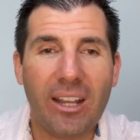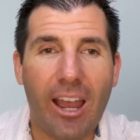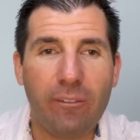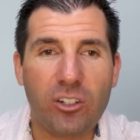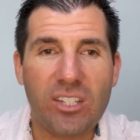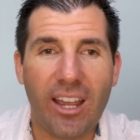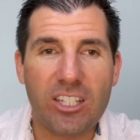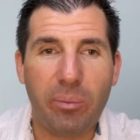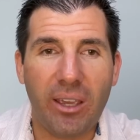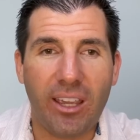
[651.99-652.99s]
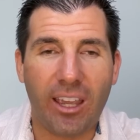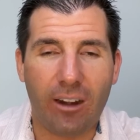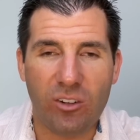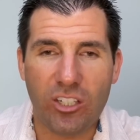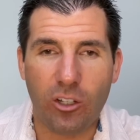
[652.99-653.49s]
after tax pay
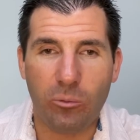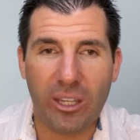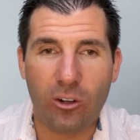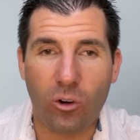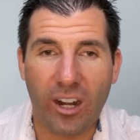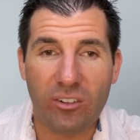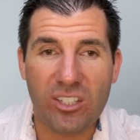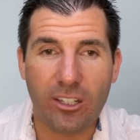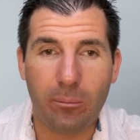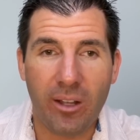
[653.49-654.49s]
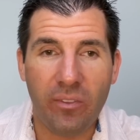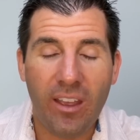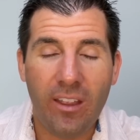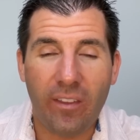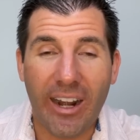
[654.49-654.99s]
every single week or every single month
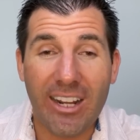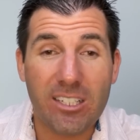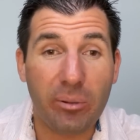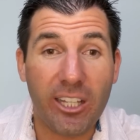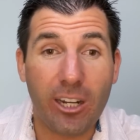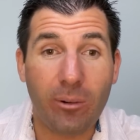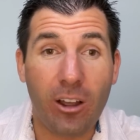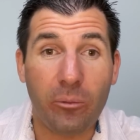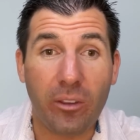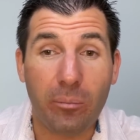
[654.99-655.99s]
that I get to play around with.